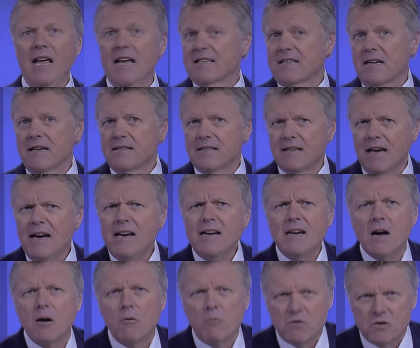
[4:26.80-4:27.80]
as I
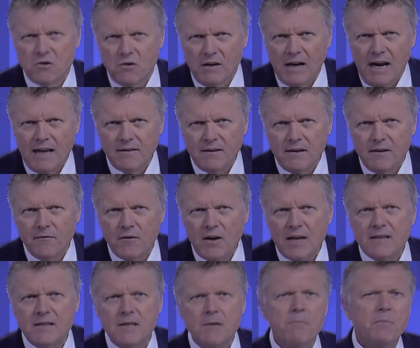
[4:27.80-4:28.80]
say, I was not at the
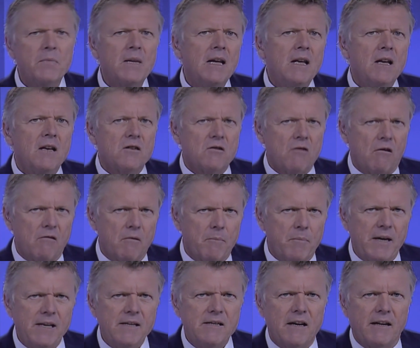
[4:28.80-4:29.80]
event, so I
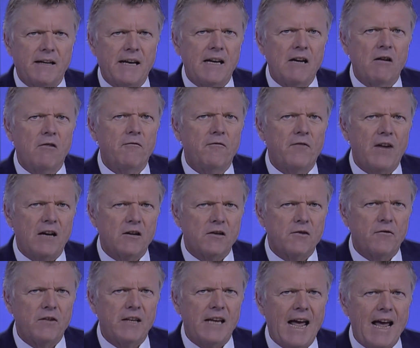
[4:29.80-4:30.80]
repeat, I cannot
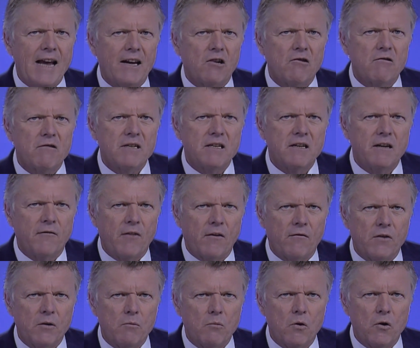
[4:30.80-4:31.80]
vouch for the accuracy of
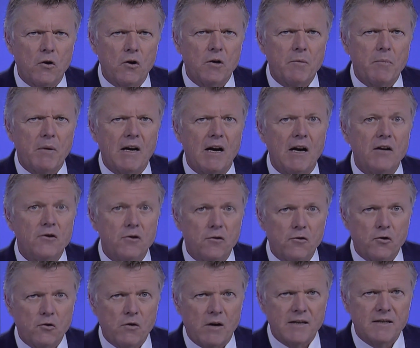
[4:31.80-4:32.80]
every word, but I
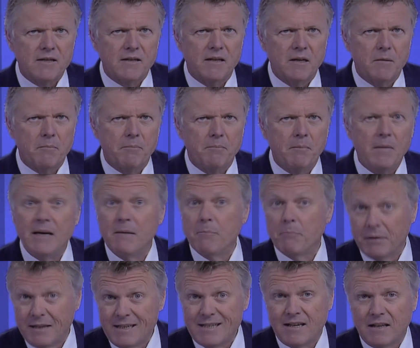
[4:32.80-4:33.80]
do trust
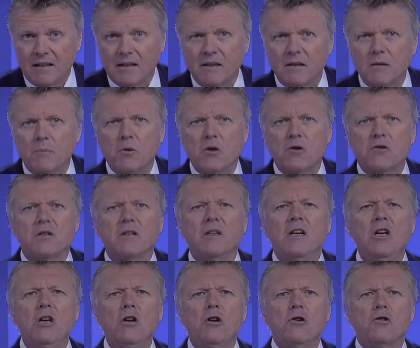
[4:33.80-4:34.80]
implicitly the person
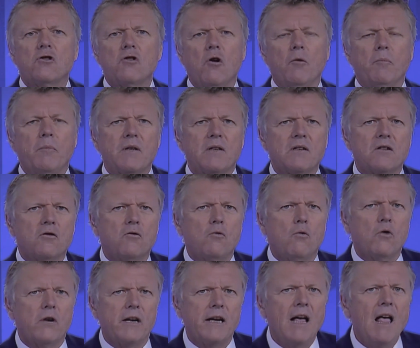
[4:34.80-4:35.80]
who told me the
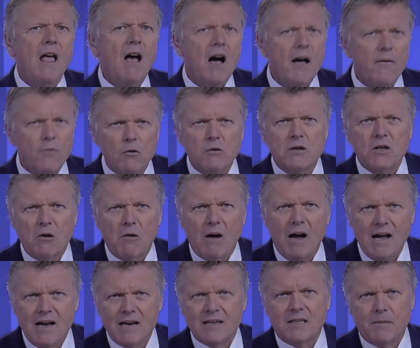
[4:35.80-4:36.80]
story. I've also
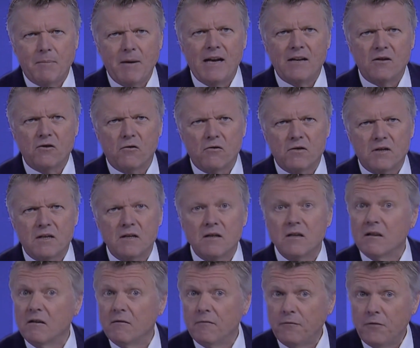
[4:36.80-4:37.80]
asked Pat
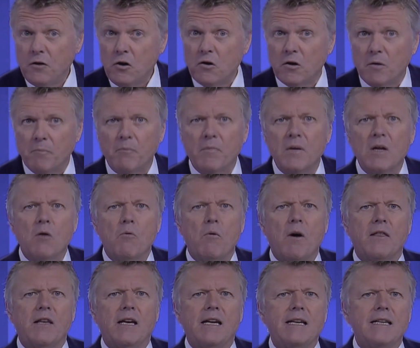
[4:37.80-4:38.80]
Dodson to confirm
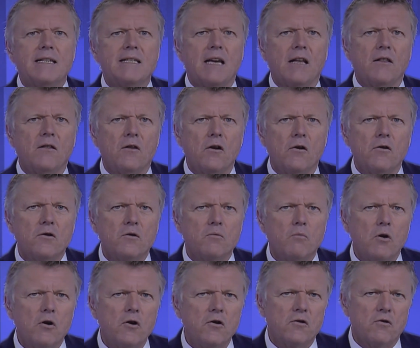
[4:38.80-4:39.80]
whether he said
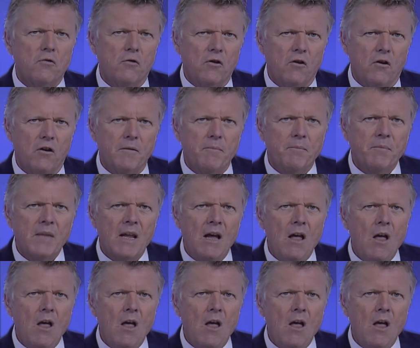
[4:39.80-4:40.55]
those words or not.